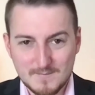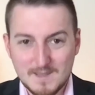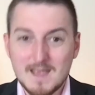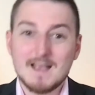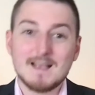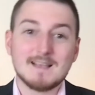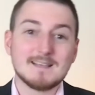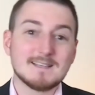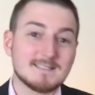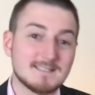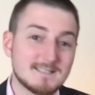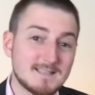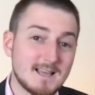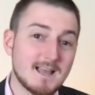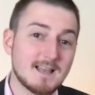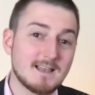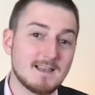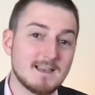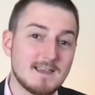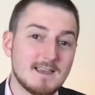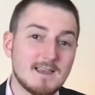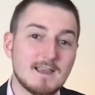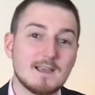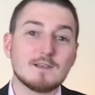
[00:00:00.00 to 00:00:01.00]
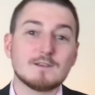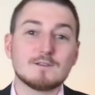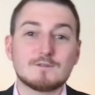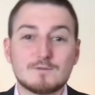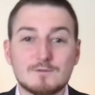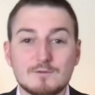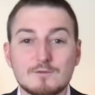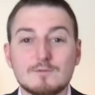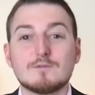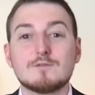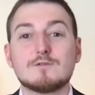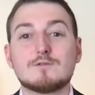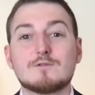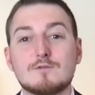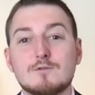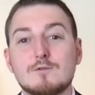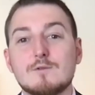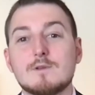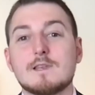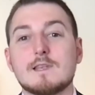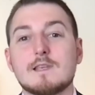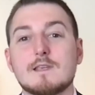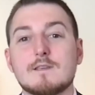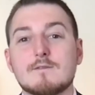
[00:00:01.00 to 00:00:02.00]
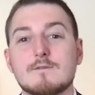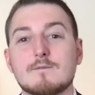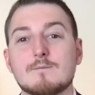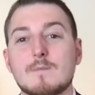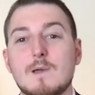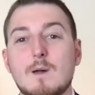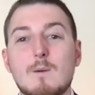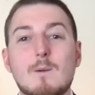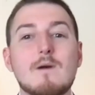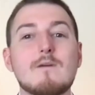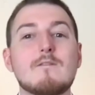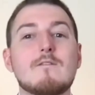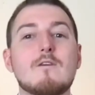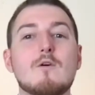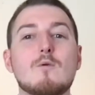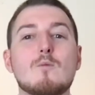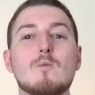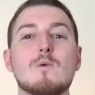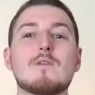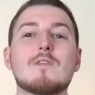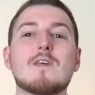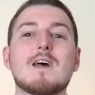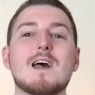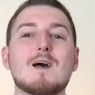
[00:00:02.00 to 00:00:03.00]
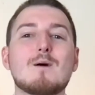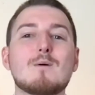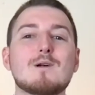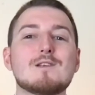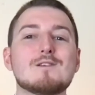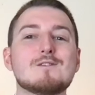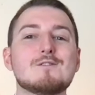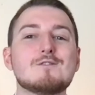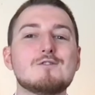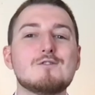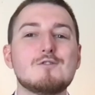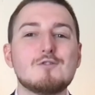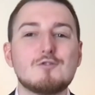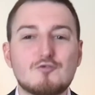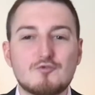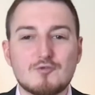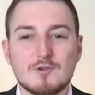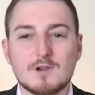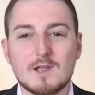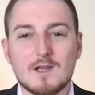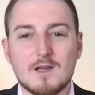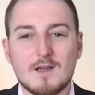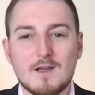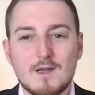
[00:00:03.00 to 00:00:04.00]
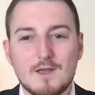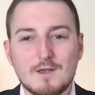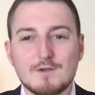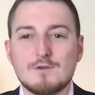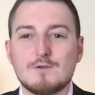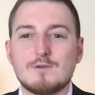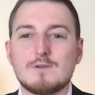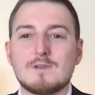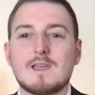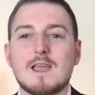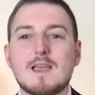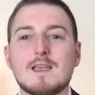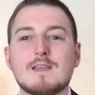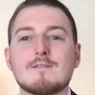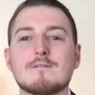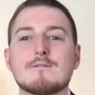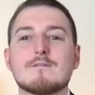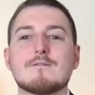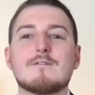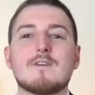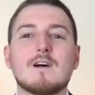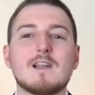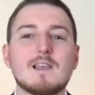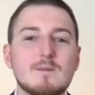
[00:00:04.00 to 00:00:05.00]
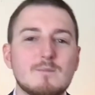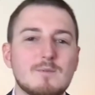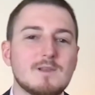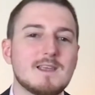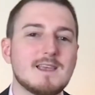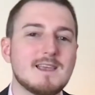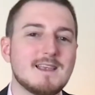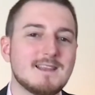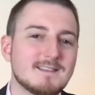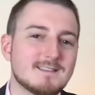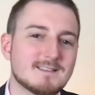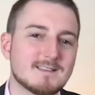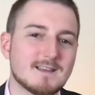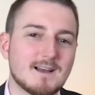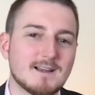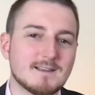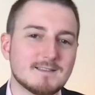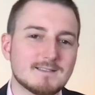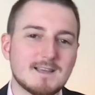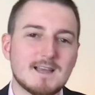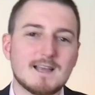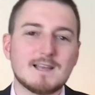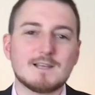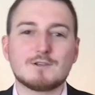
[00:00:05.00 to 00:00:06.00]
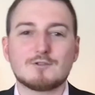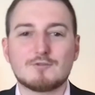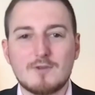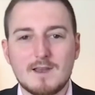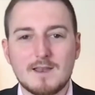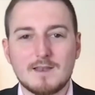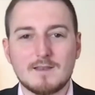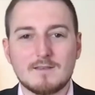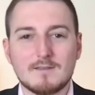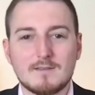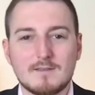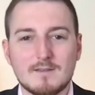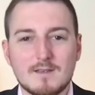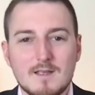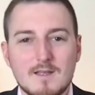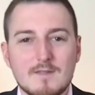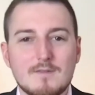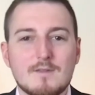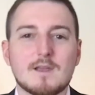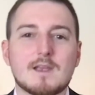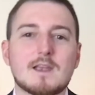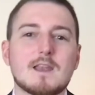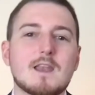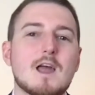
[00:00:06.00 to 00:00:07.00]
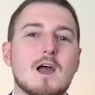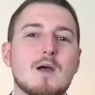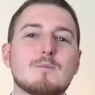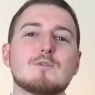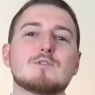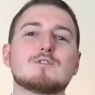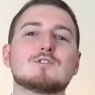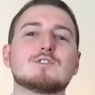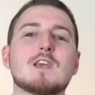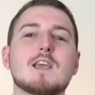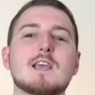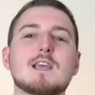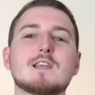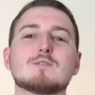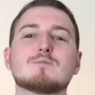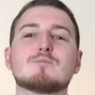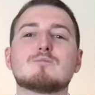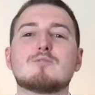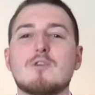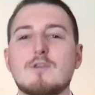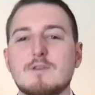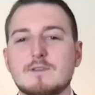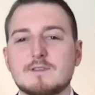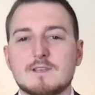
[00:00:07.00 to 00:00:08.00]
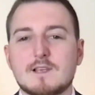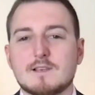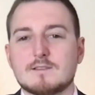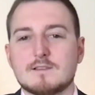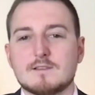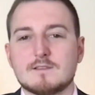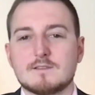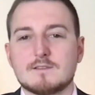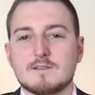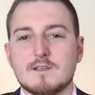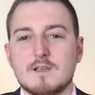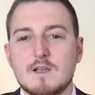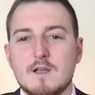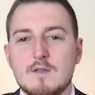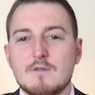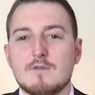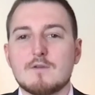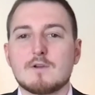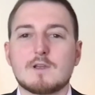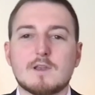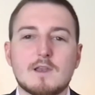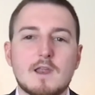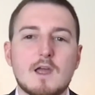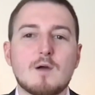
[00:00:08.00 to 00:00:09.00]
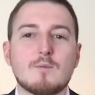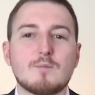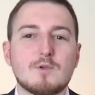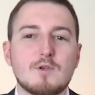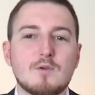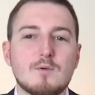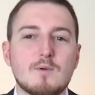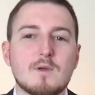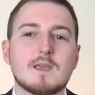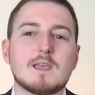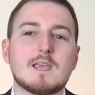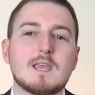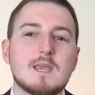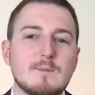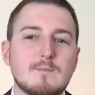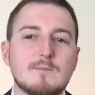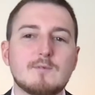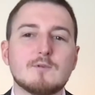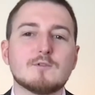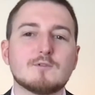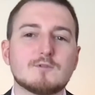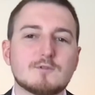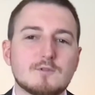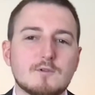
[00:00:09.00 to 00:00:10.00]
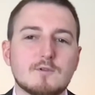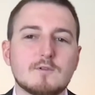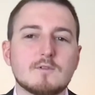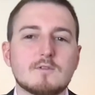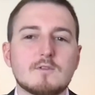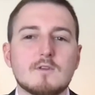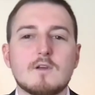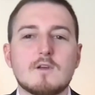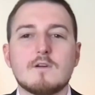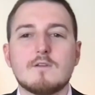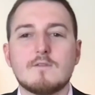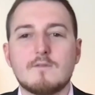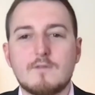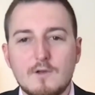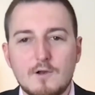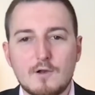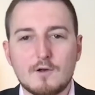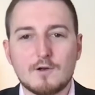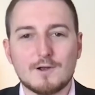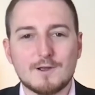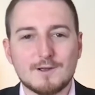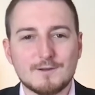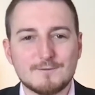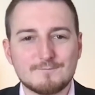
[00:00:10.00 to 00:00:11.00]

Sadly, students do leave. However, with our new trigger, you can gain valuable insights and trends that can help you change processes that can help you keep your students for longer.